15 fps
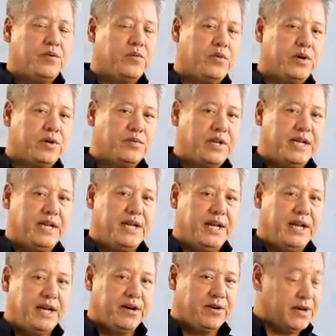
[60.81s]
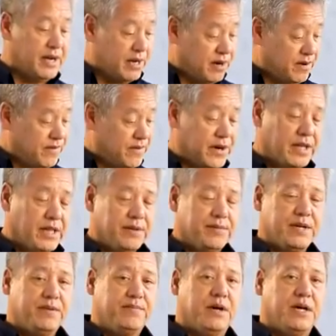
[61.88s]
What we did here, and on a very
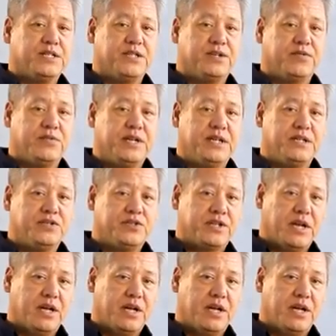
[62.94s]
limited budget, we used